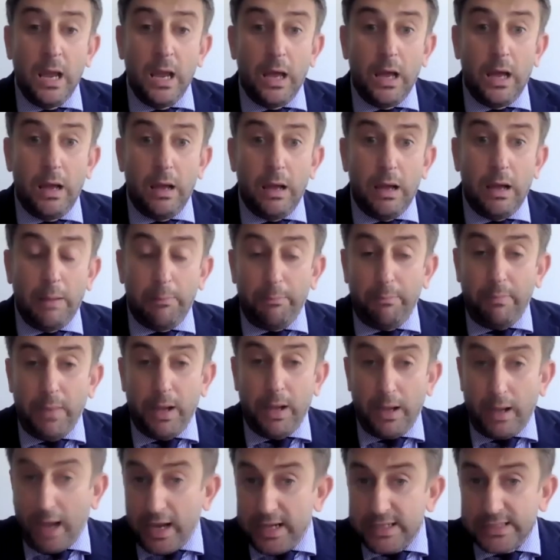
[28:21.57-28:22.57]

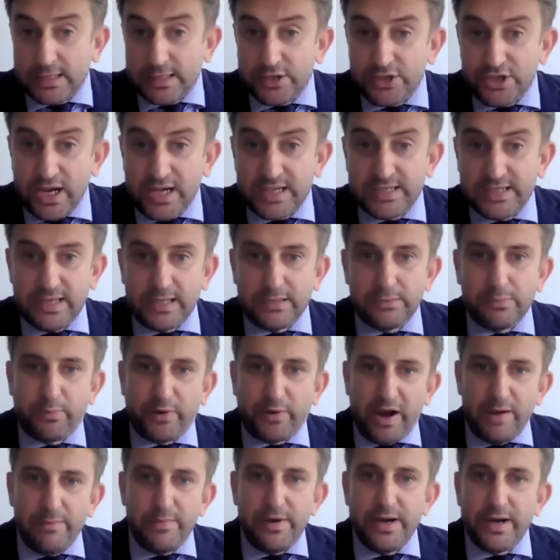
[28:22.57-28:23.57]
I suggest that
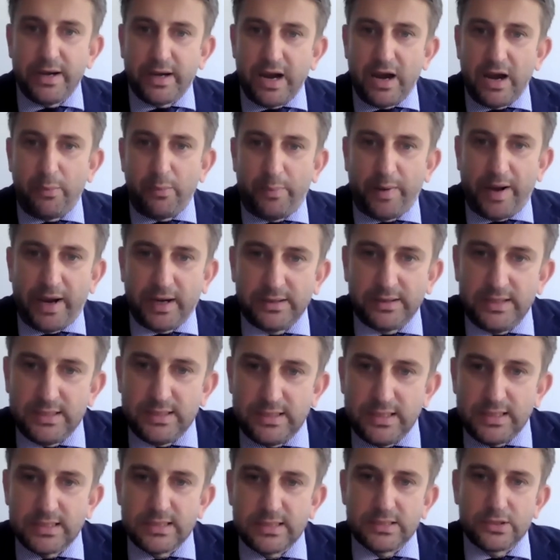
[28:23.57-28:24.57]
primary care
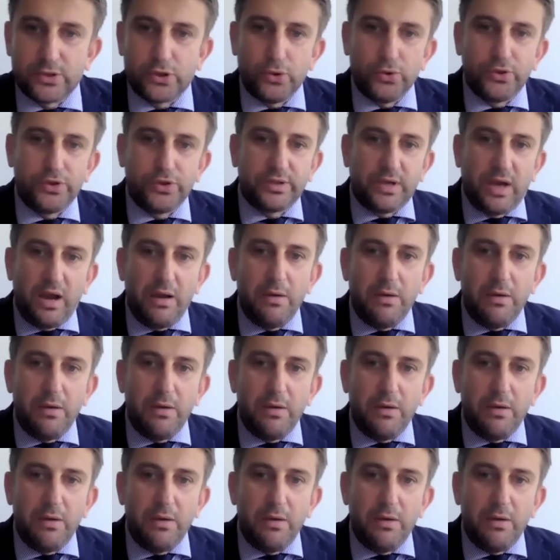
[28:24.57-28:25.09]
practices should